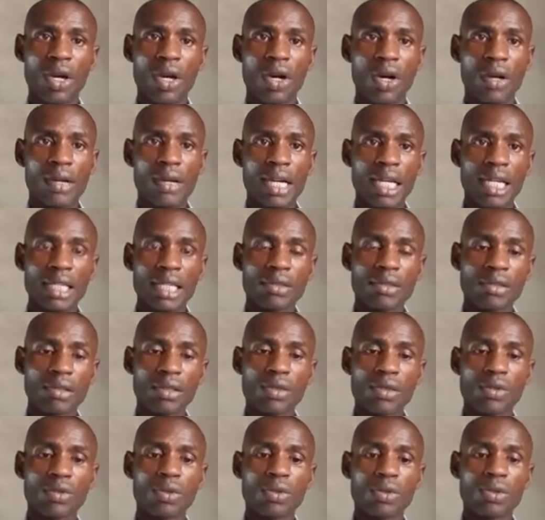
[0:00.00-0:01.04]
All right,
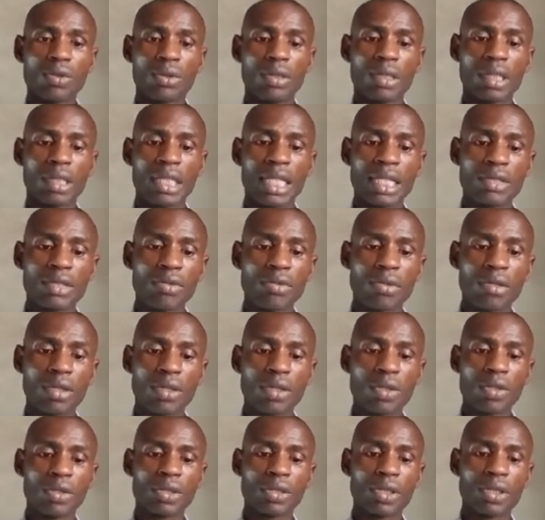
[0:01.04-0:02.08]
let's quickly
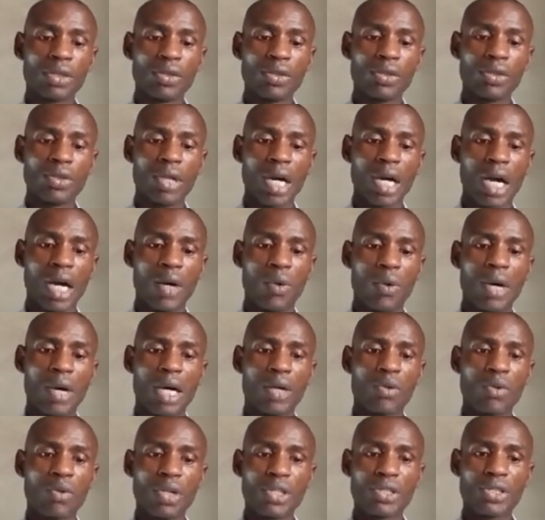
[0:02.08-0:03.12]
continue our
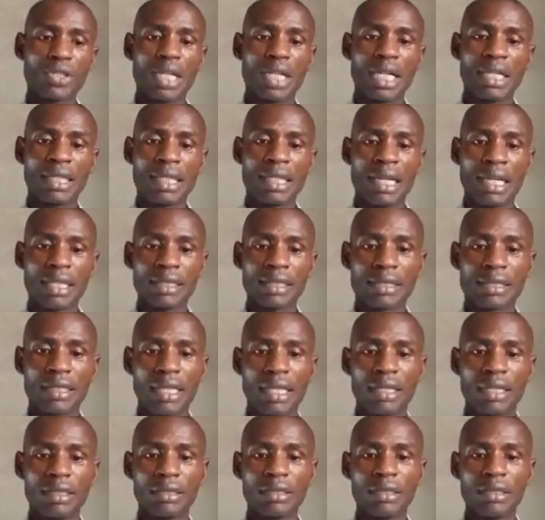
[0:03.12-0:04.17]
question and answer.